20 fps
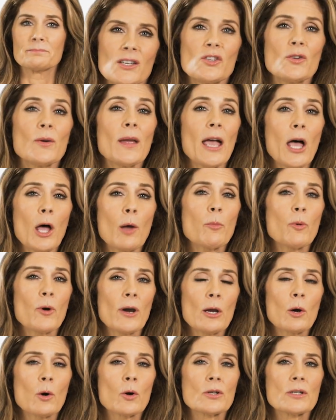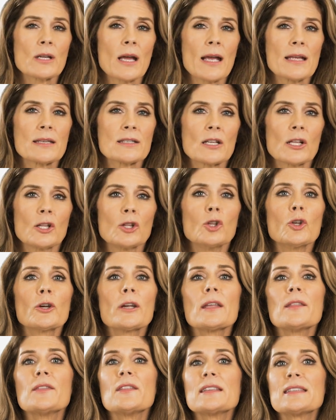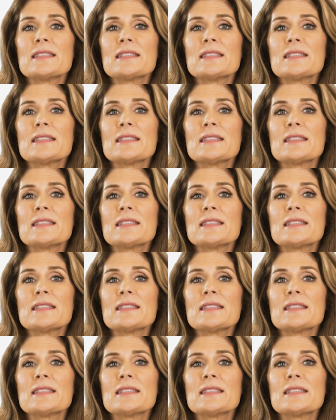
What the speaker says: To help prioritize, look at the